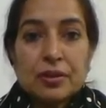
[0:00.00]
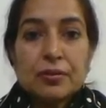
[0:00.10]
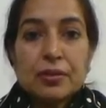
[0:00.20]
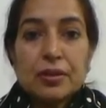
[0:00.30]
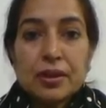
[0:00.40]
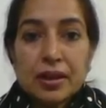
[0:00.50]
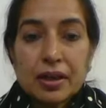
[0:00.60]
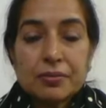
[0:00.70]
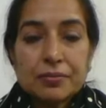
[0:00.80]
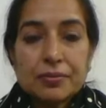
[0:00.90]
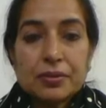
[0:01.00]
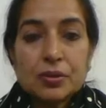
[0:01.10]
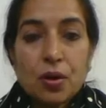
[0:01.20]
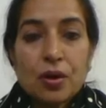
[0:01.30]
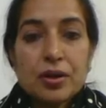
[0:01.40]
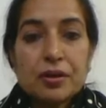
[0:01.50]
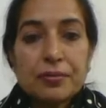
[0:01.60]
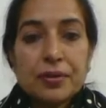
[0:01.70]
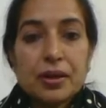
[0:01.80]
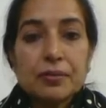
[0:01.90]
Love, God of
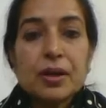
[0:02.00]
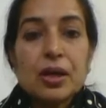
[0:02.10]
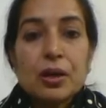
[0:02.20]
love,